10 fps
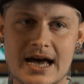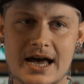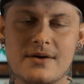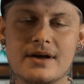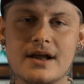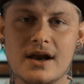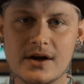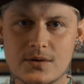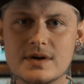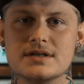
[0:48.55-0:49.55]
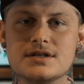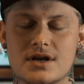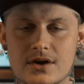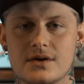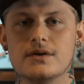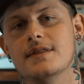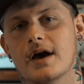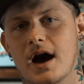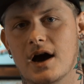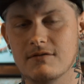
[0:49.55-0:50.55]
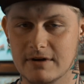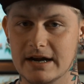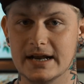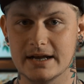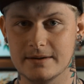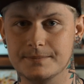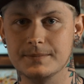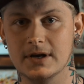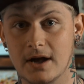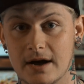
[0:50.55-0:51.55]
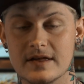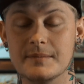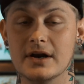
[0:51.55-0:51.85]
tattooing, and I always knew that I really liked them.